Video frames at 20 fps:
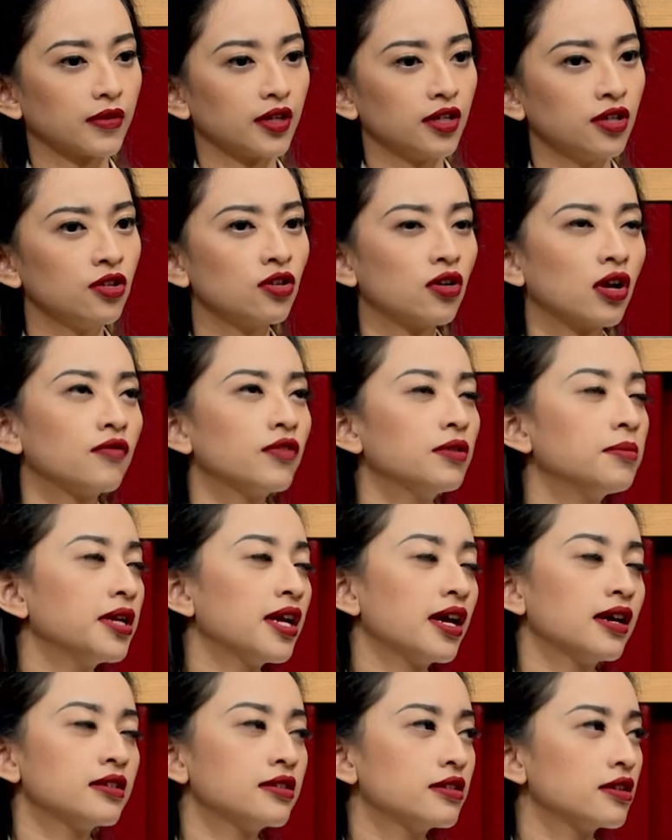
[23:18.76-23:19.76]
you know everybody
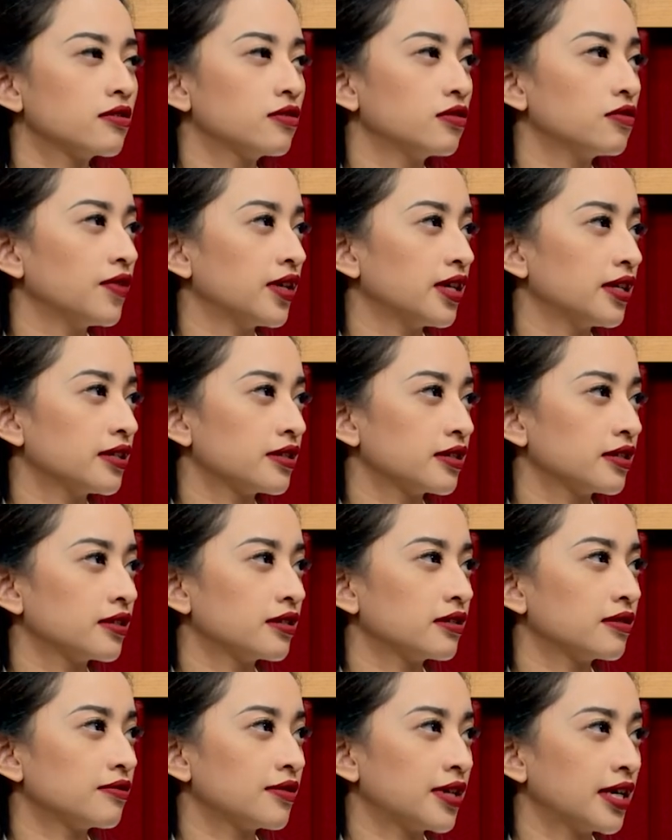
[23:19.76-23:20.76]
has their own
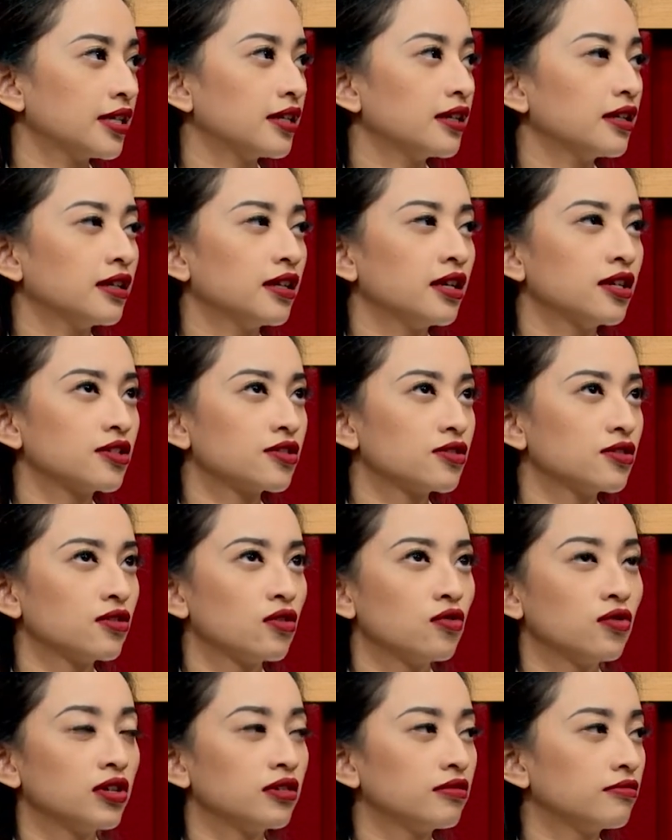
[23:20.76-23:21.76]
weaknesses, right? There's mm-hmm. no
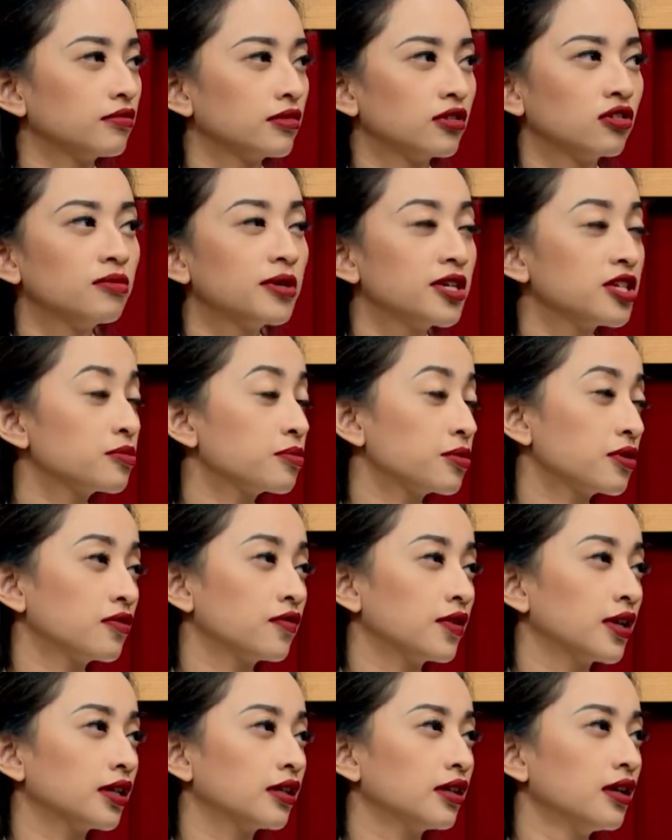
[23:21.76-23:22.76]
one, nobody's
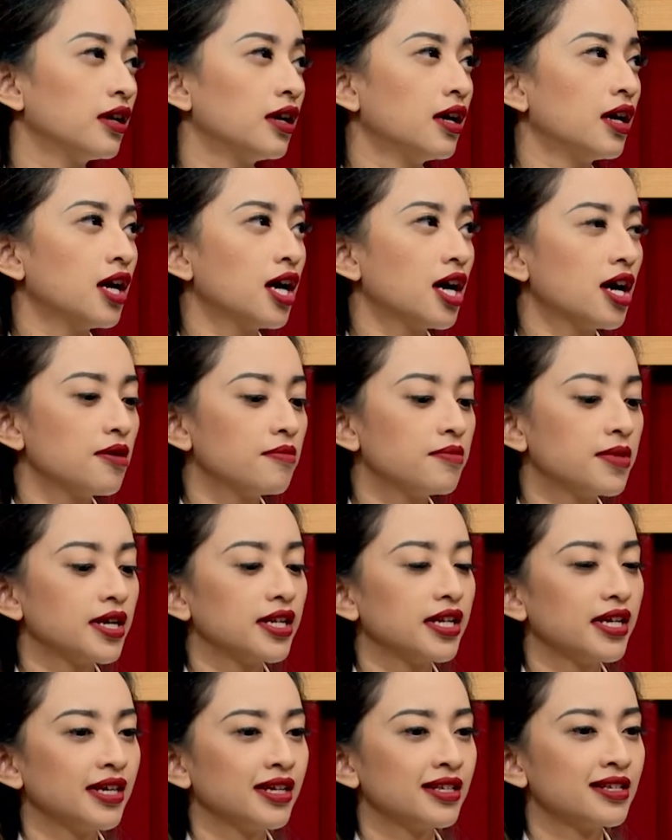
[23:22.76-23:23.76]
perfect
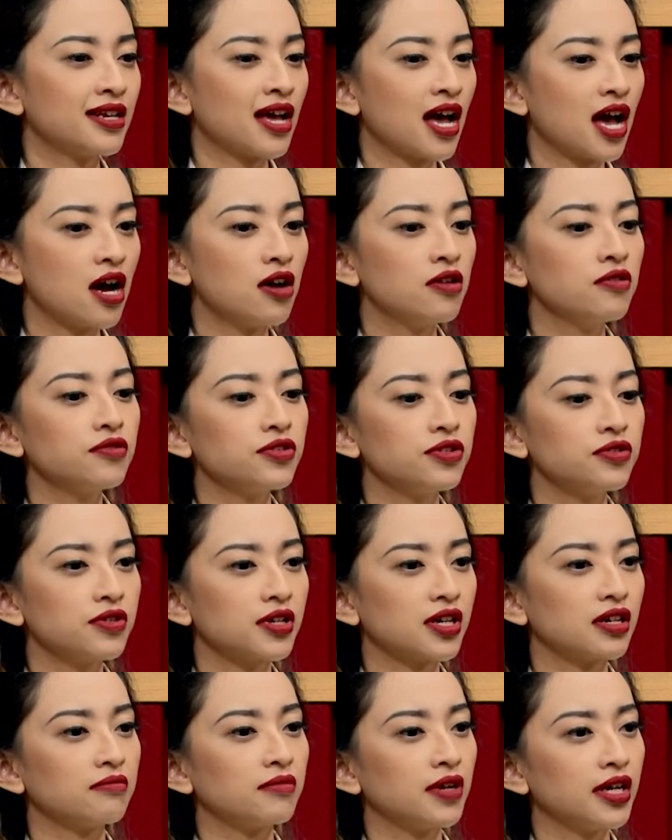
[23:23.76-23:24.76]
but it's how you
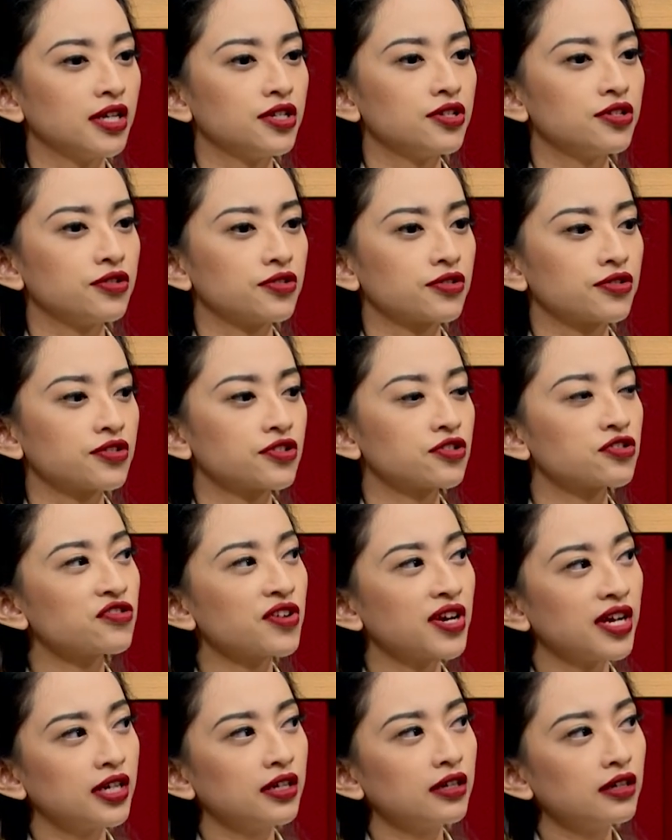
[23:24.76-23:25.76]
can manage your
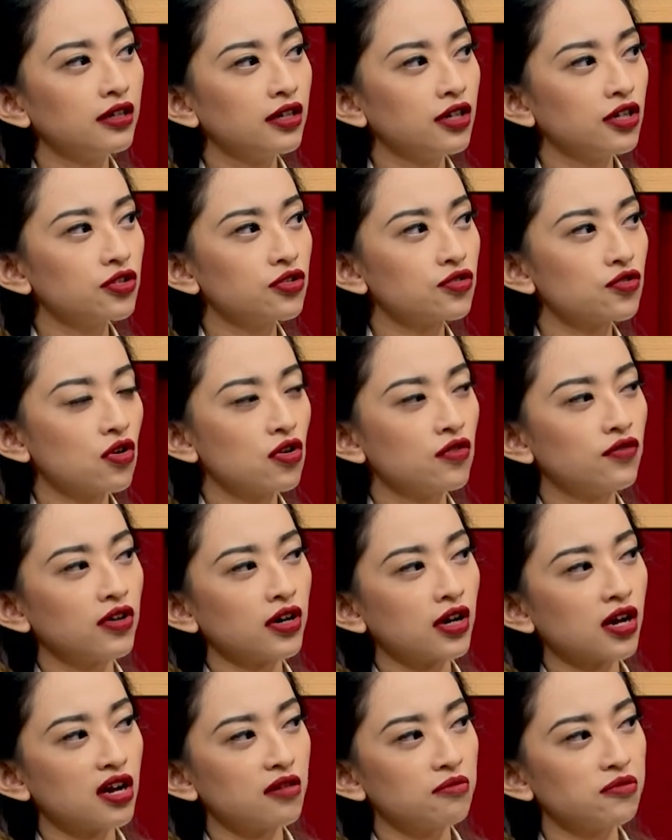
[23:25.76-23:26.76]
strength to
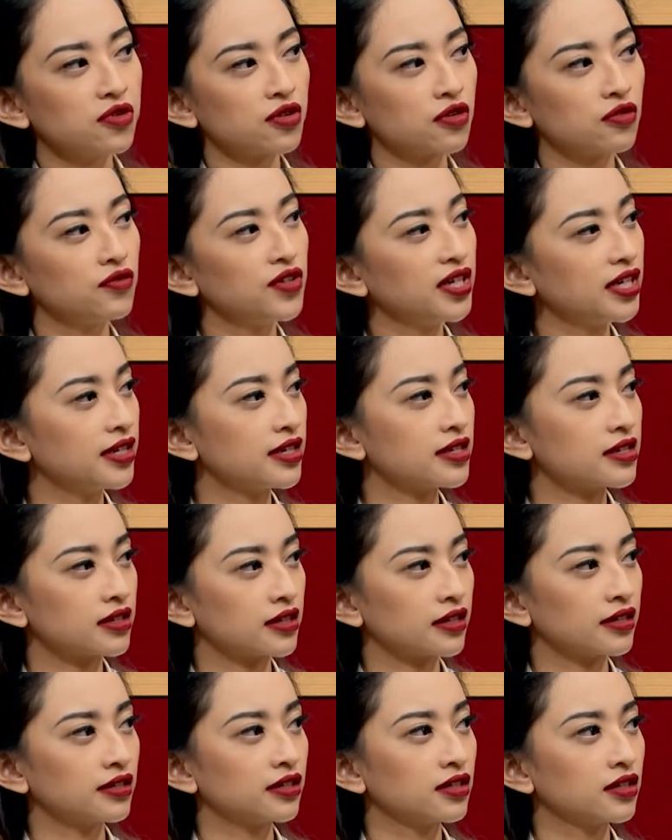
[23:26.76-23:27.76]
overcome your
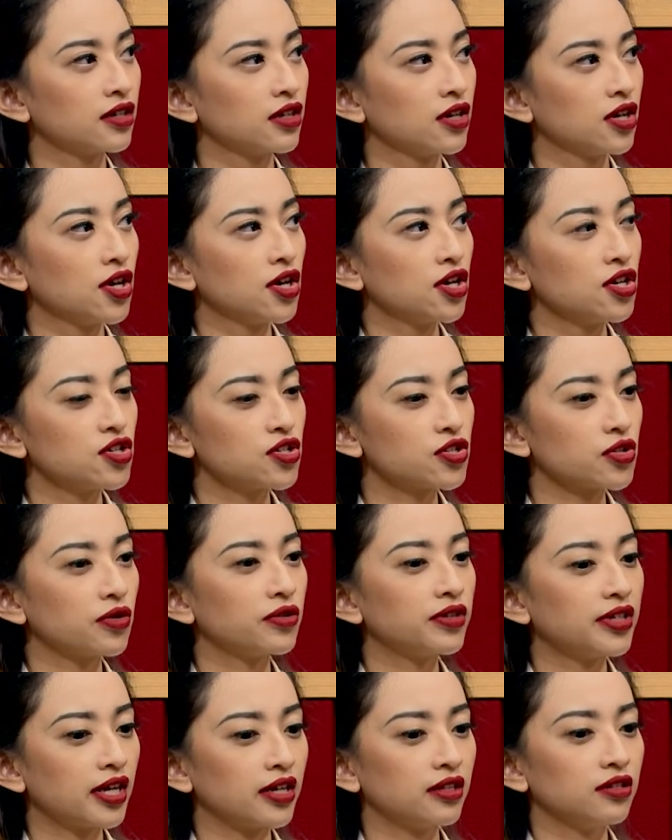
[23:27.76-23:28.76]
weaknesses so
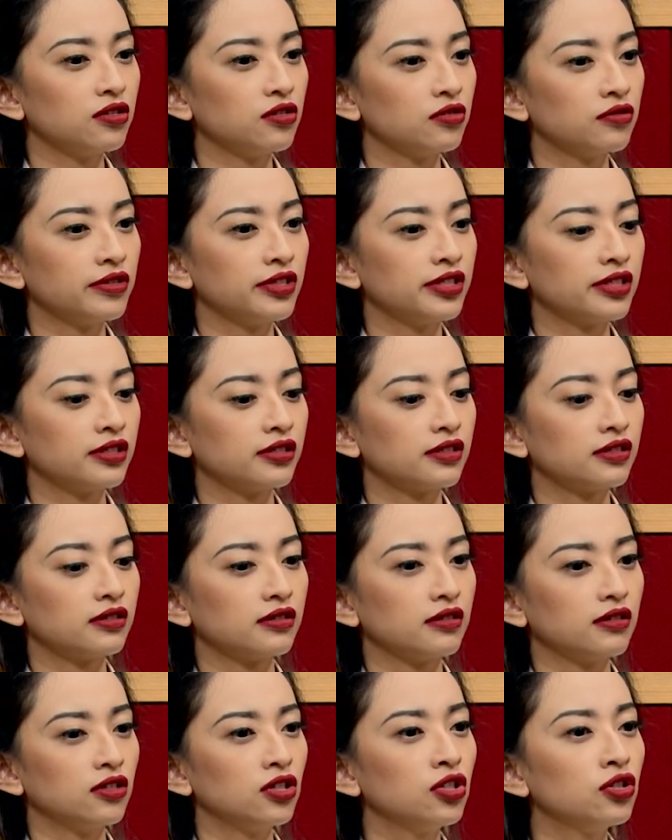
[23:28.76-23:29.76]
that you will
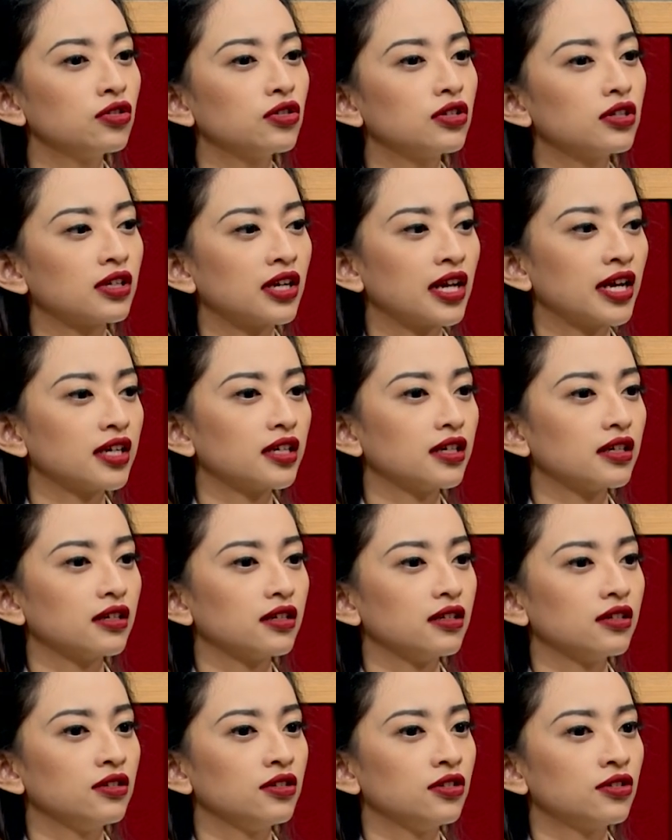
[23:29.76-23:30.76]
look like
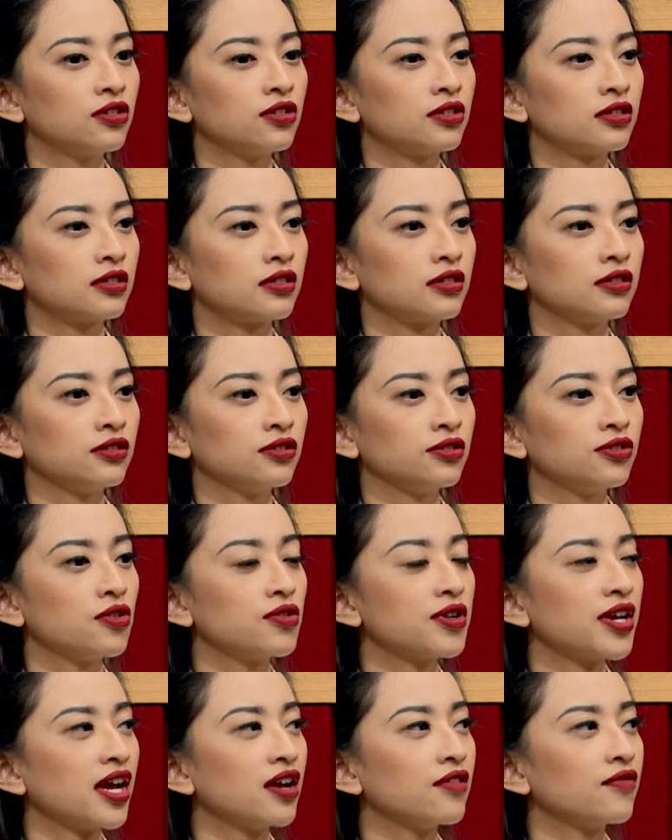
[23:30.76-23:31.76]
you're, you
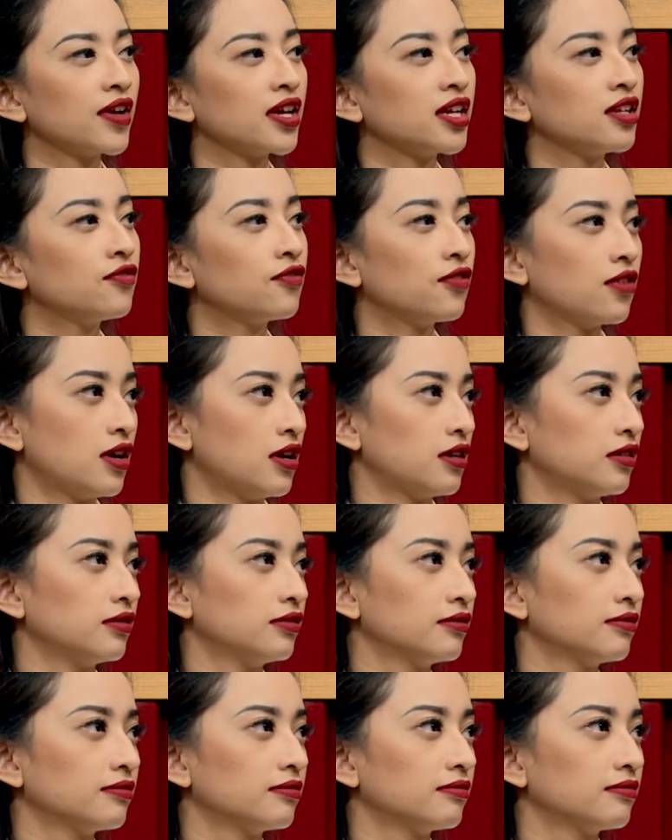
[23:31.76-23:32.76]
don't have any flaw.
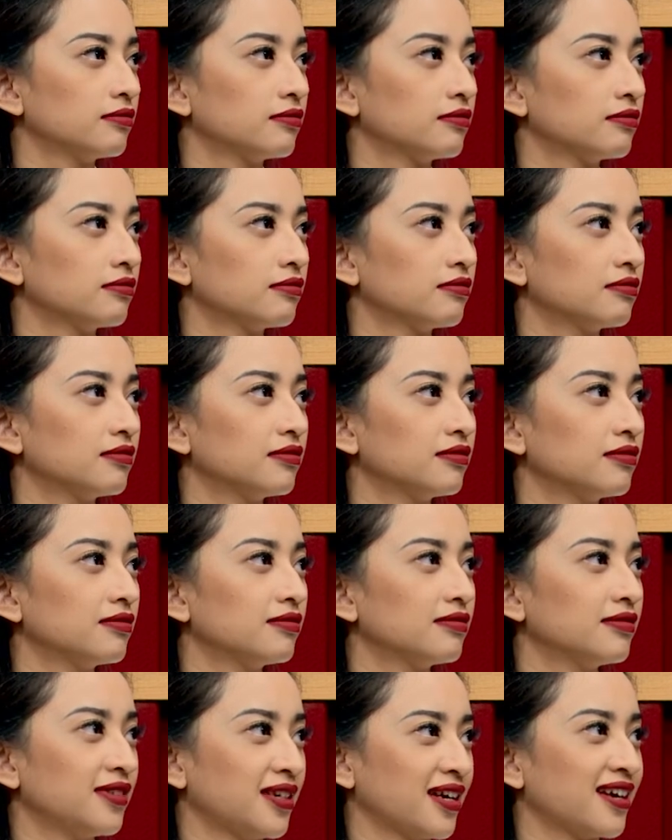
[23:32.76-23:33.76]

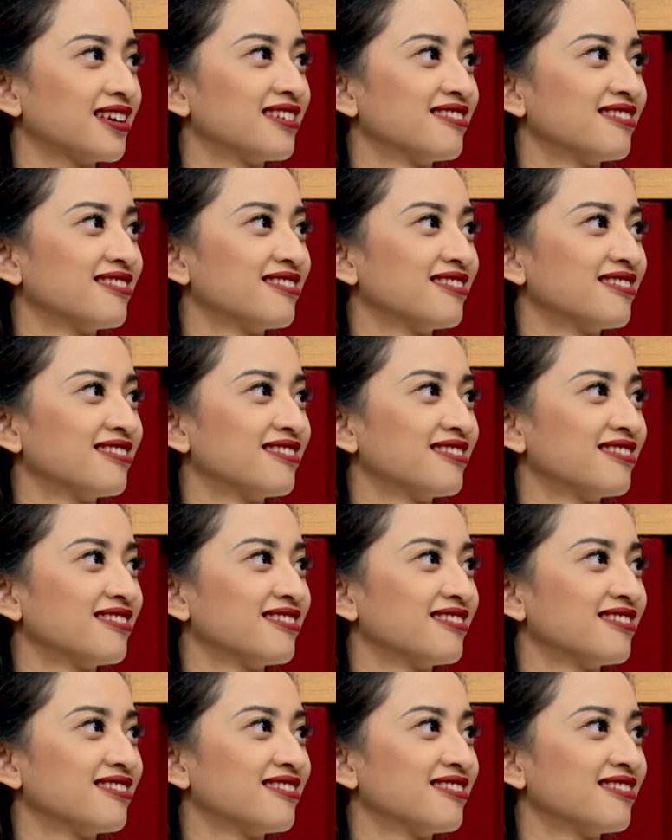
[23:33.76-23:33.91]
Okay. Yeah.